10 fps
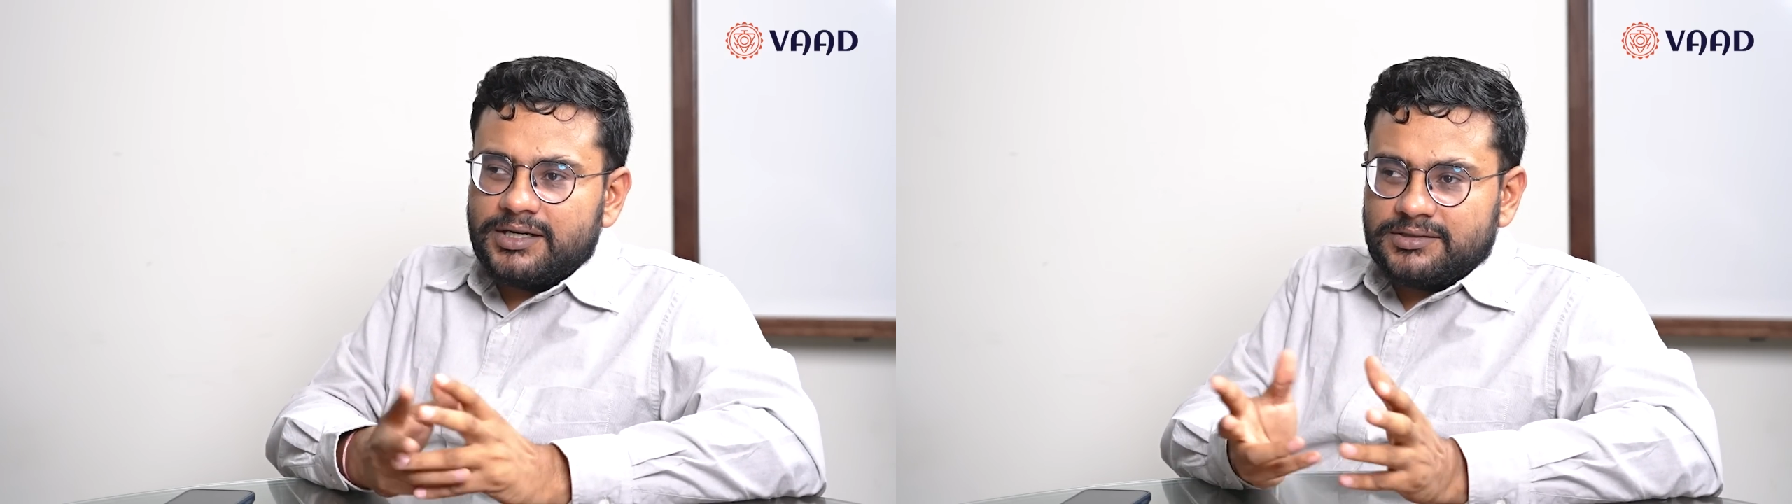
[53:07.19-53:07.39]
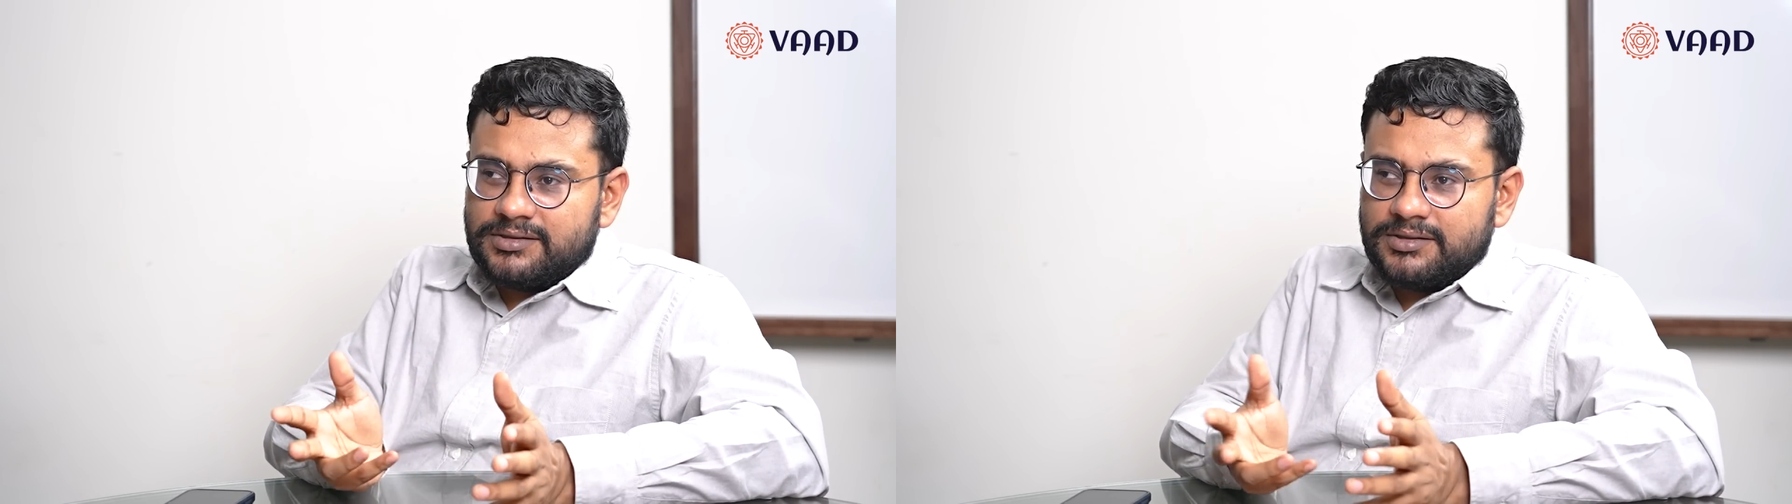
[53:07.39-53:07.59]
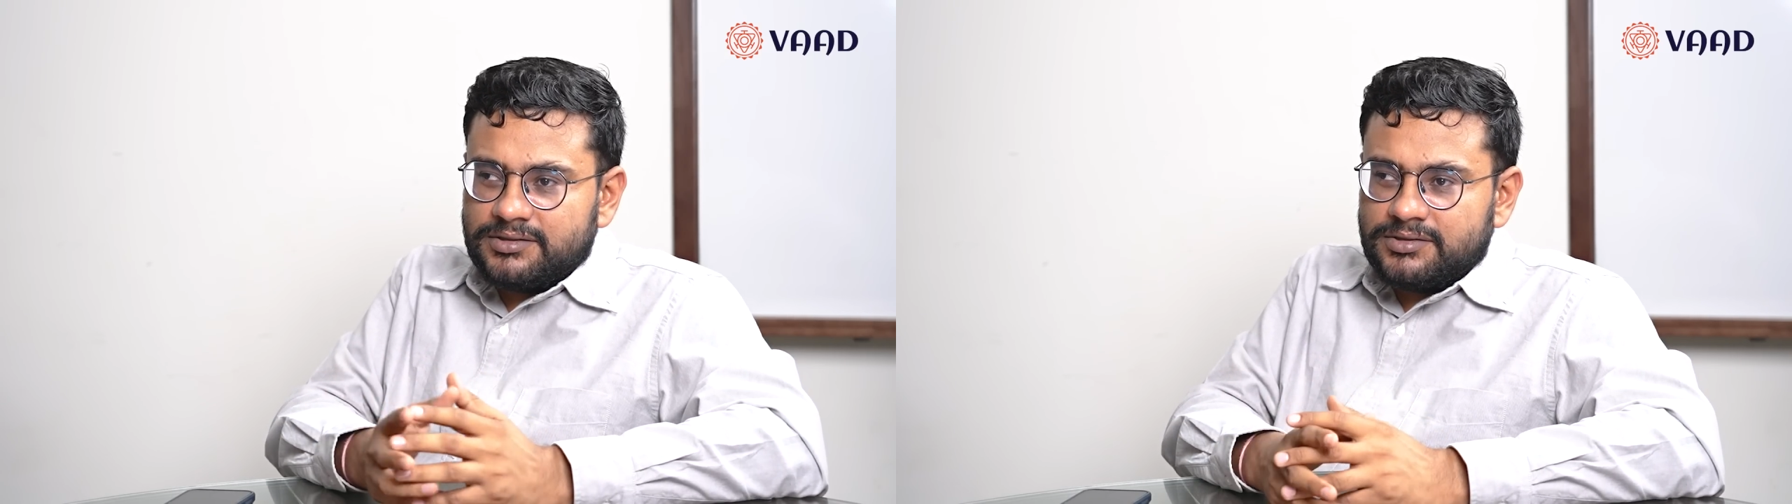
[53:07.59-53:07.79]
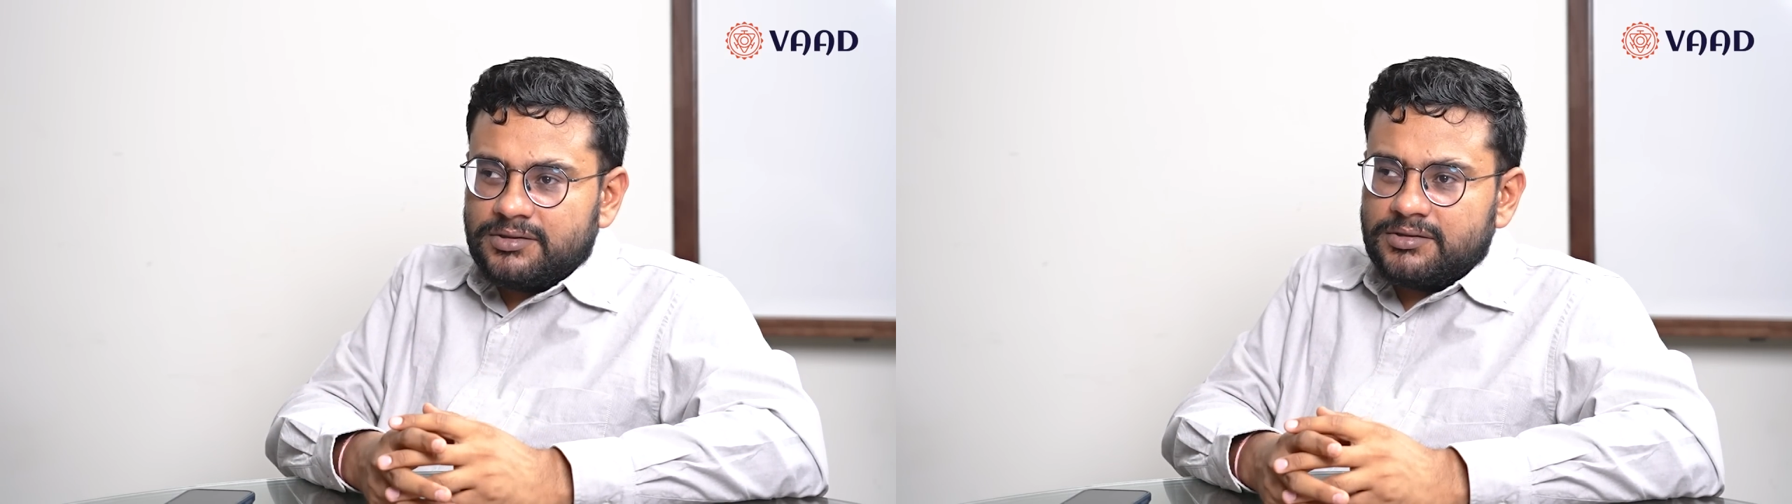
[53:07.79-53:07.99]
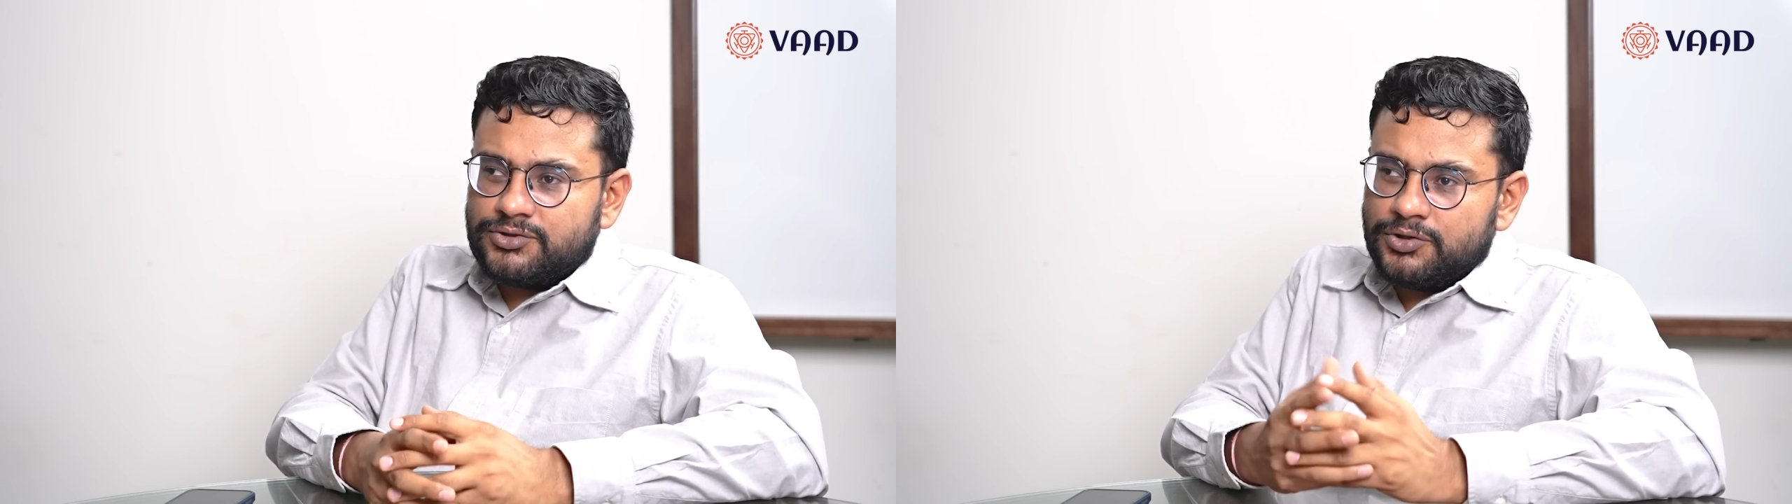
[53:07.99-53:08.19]
It
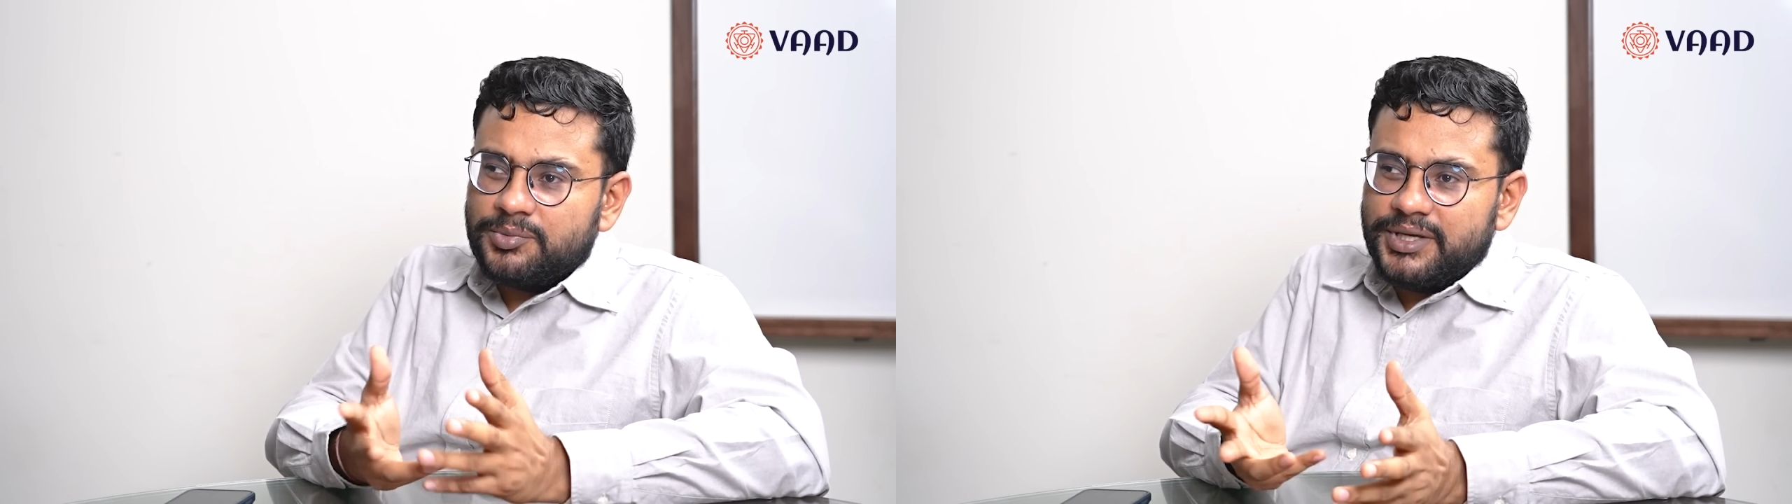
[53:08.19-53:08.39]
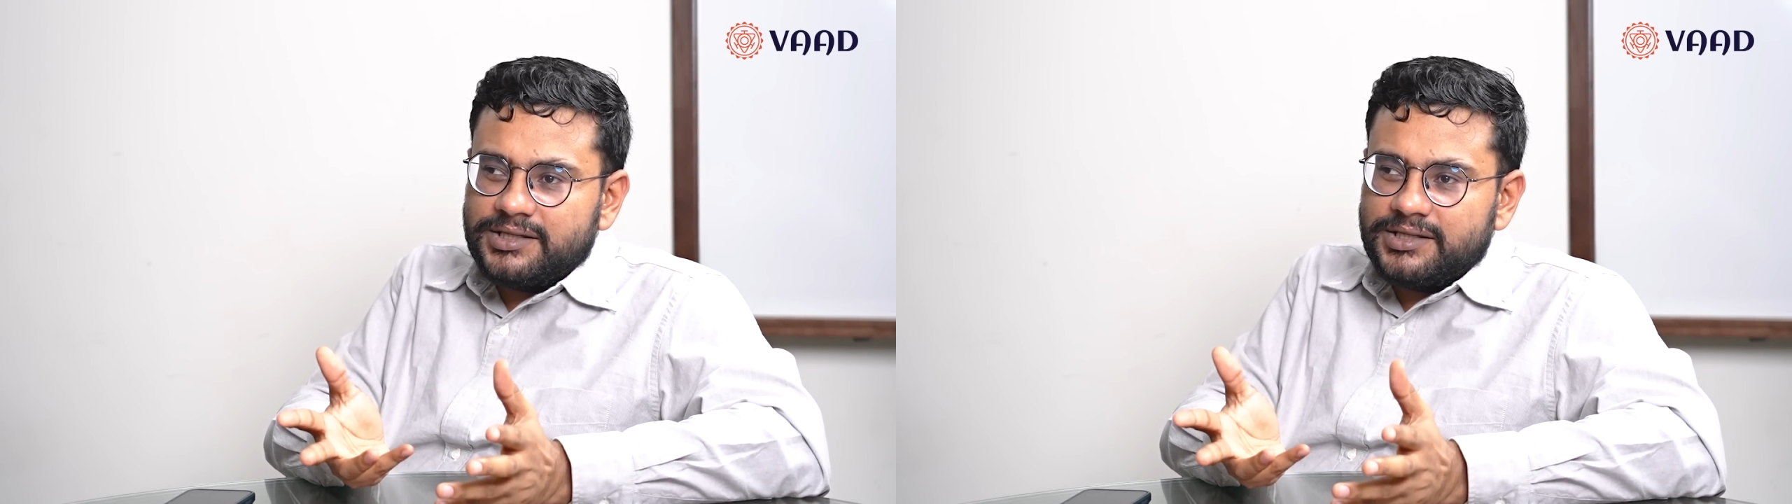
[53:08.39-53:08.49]
should be